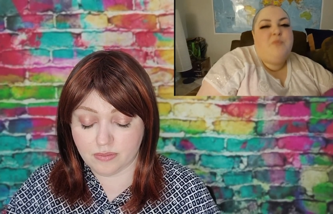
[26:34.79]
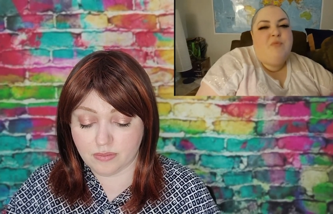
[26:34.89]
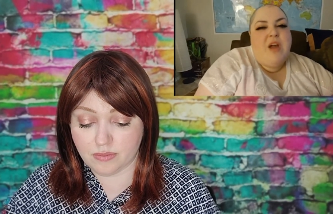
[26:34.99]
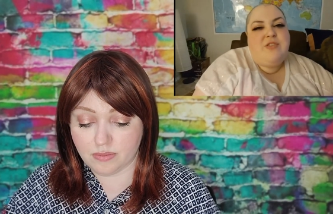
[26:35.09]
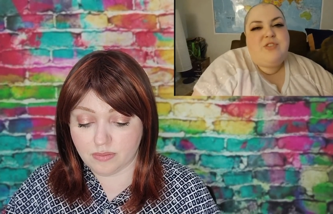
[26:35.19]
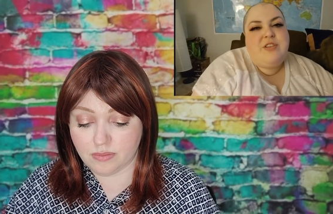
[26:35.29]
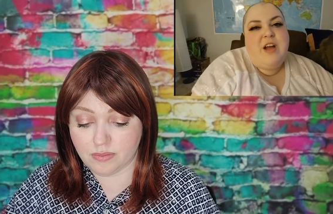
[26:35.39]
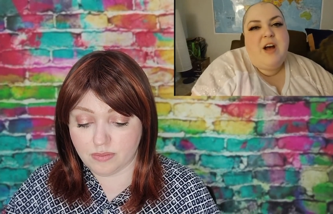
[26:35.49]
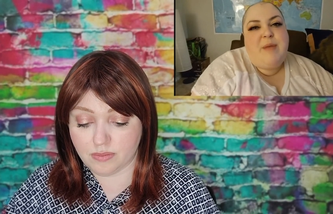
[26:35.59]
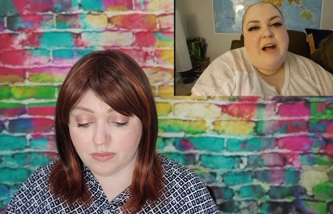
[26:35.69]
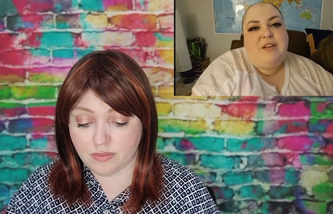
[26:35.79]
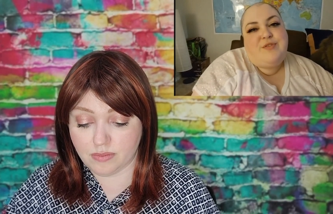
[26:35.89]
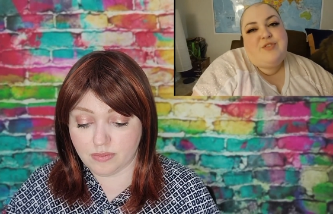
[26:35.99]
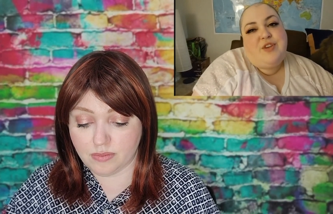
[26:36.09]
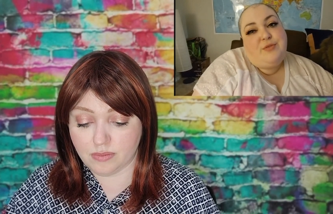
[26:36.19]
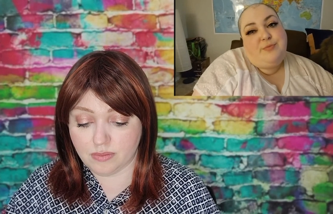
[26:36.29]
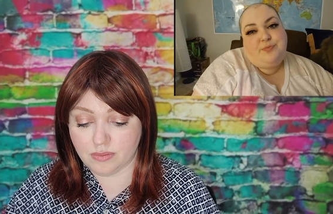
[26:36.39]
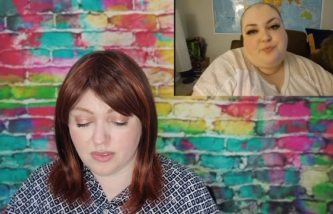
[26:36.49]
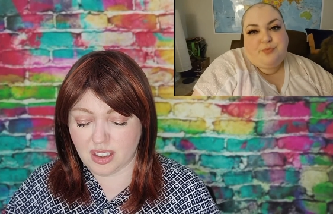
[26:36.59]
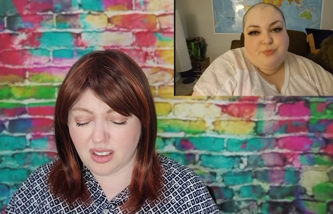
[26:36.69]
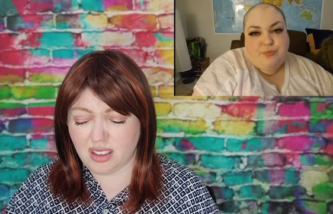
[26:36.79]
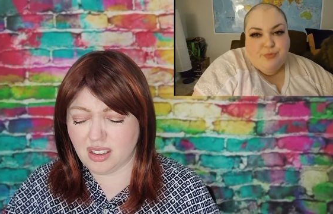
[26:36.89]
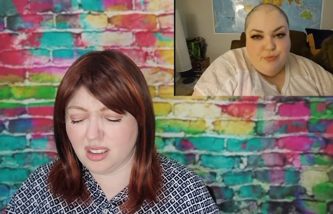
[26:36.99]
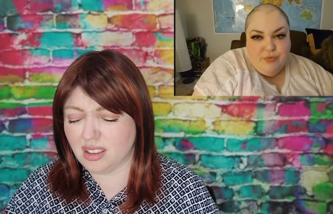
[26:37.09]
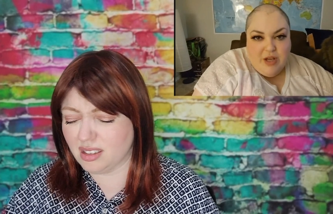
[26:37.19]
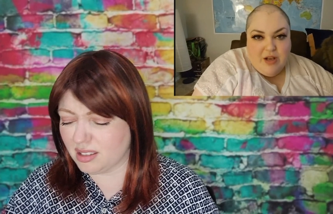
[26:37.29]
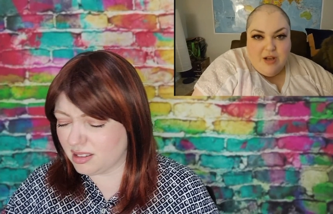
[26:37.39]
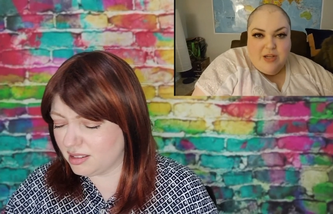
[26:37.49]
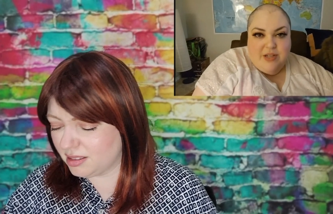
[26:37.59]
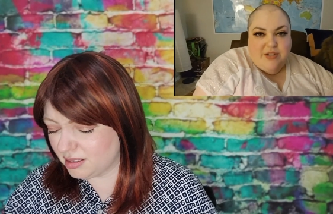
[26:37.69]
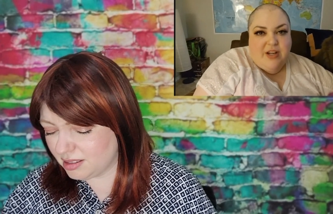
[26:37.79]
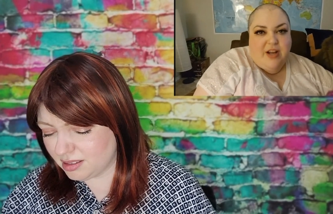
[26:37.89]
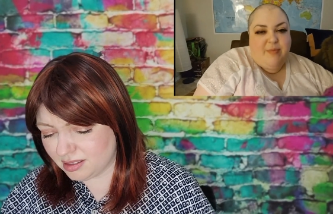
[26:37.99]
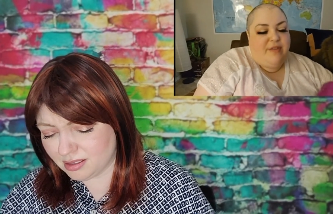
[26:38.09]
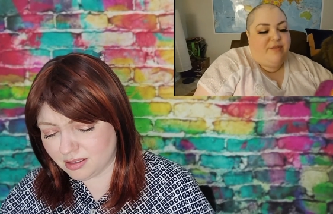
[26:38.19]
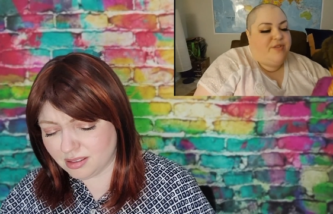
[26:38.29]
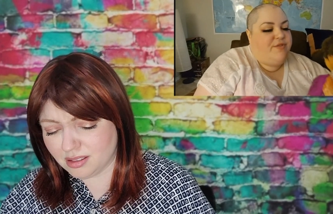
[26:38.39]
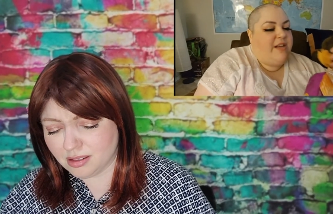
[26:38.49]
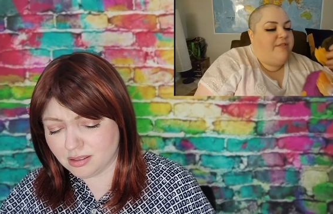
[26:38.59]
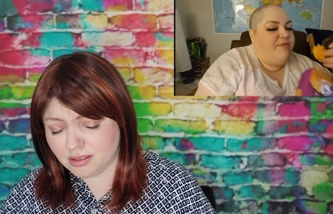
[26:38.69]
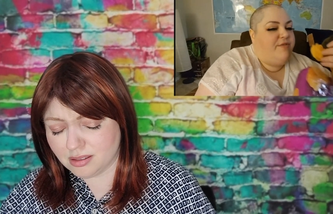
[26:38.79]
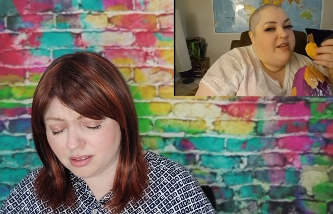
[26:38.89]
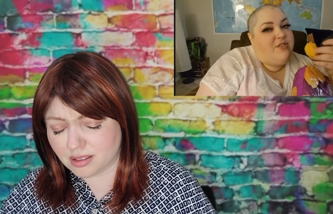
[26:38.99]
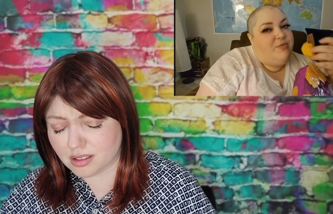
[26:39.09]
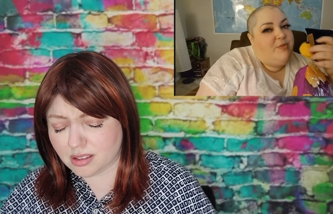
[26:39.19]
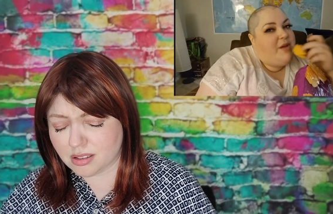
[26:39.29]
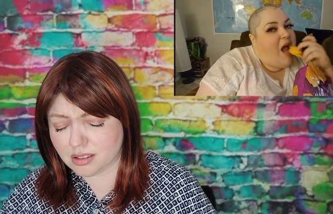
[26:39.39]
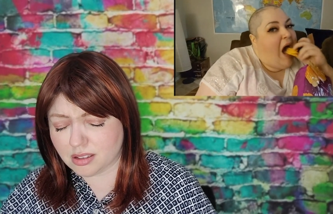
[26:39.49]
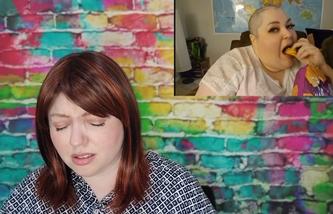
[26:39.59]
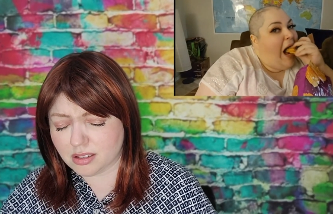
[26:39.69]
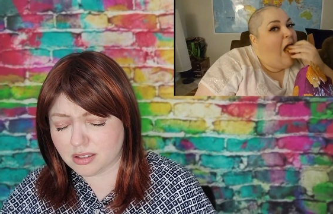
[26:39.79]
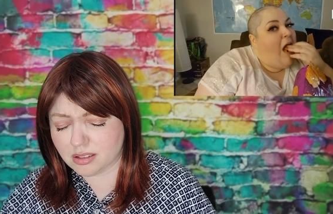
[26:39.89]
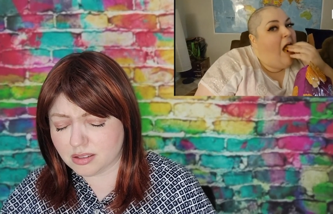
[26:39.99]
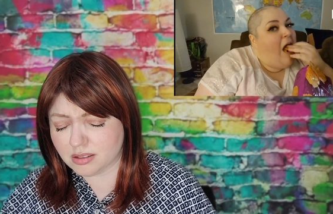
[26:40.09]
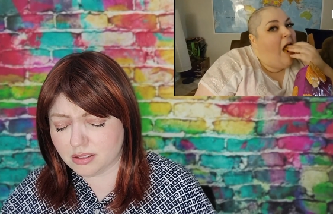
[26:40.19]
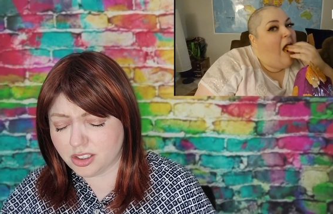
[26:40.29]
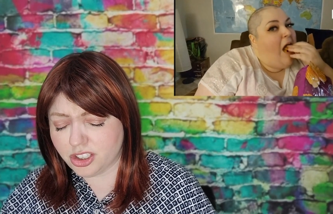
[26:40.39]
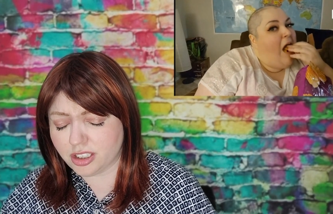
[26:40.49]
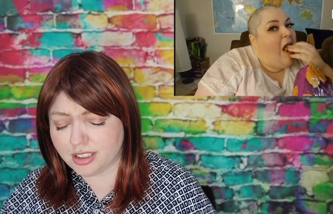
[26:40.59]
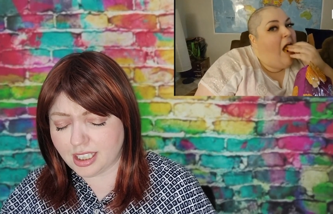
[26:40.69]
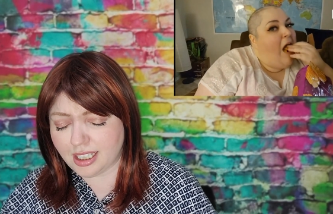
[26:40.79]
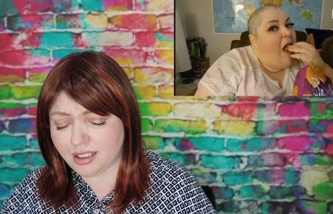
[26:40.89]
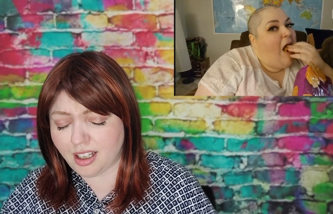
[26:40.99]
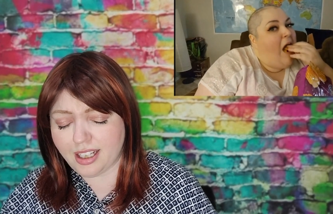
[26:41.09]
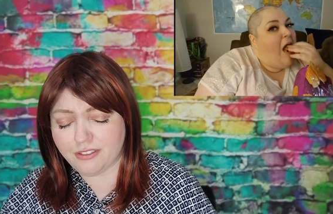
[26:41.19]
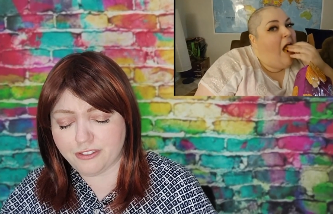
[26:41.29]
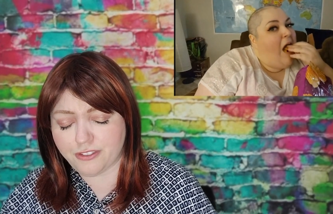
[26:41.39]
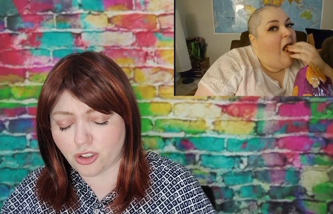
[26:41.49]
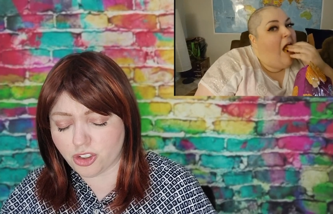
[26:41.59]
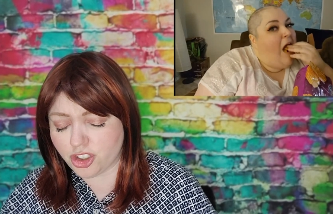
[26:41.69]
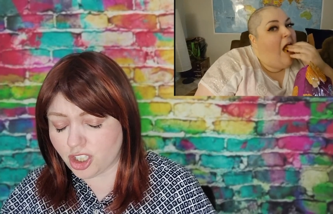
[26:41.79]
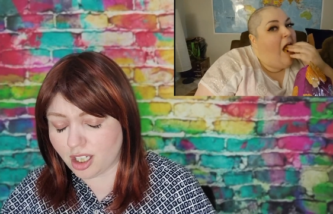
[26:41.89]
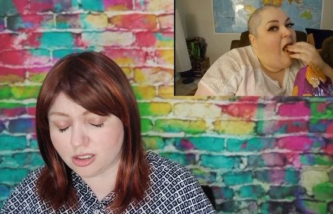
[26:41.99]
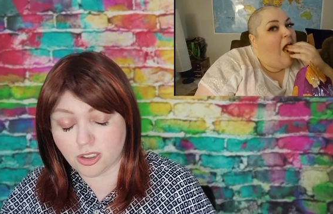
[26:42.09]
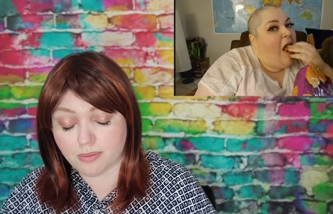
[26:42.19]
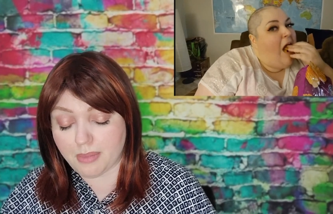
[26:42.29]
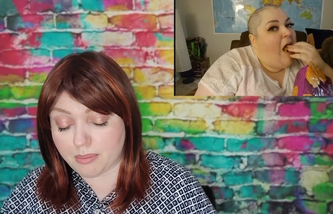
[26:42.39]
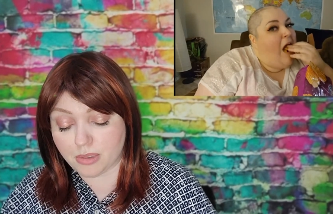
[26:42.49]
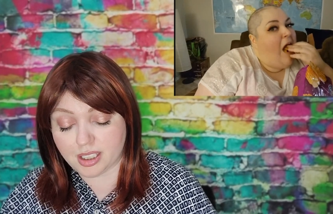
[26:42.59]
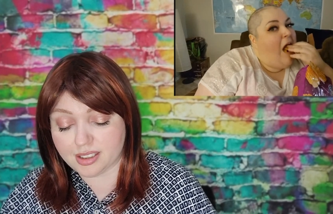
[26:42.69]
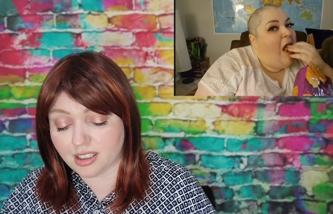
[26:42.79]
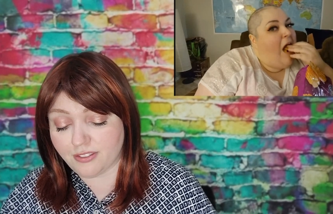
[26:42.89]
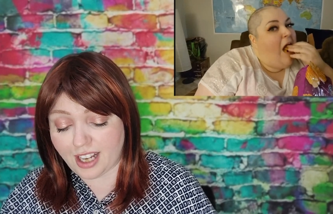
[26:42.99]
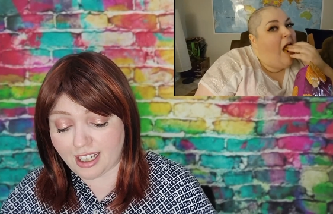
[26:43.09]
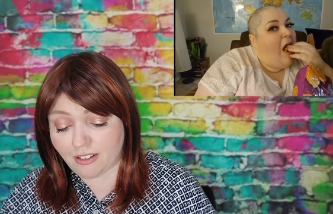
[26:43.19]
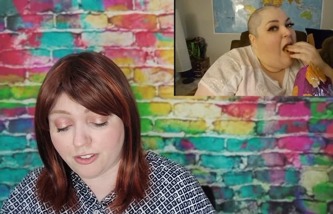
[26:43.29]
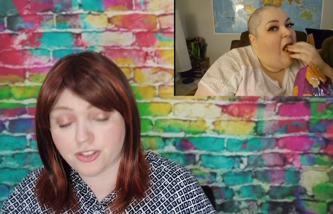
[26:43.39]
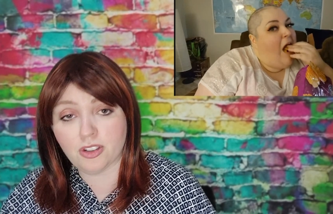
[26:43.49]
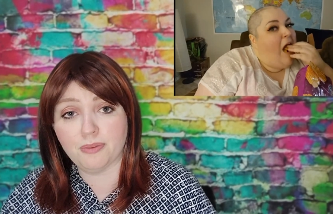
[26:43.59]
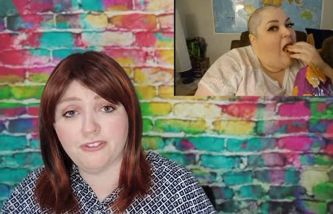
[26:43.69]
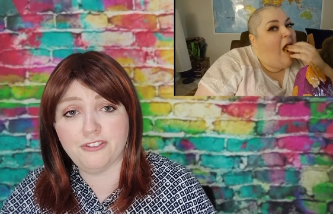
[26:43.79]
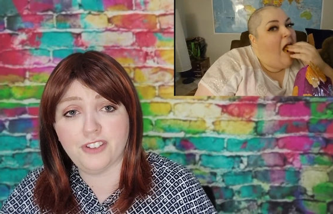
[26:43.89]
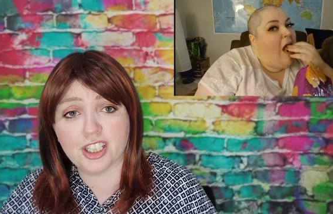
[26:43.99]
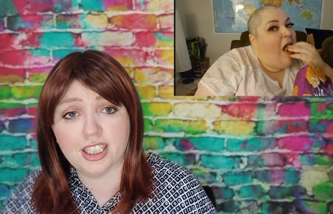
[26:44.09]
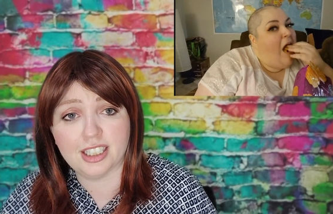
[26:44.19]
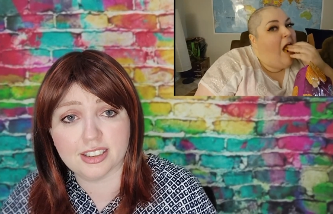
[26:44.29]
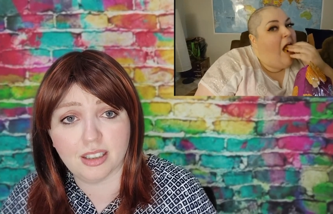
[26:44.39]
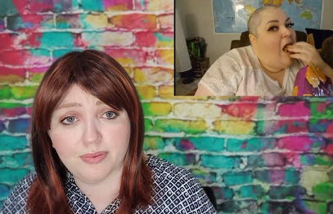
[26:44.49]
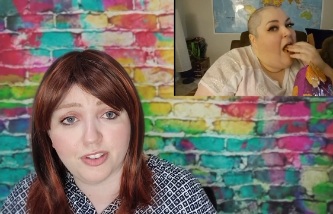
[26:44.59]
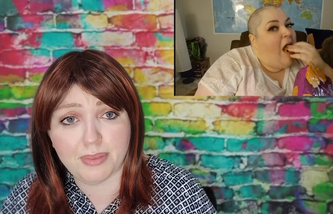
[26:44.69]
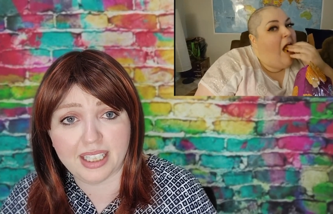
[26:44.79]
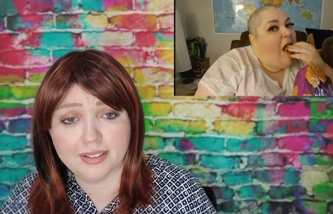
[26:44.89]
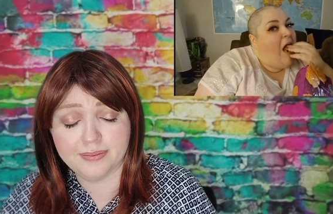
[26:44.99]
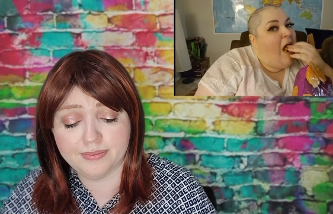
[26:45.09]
Speaker 1: I used to love Alf, so Ugh. I used to Al's, face already.
Speaker 2: Chantal, I have fond childhood memories of Alf. Stop fucking this up for me.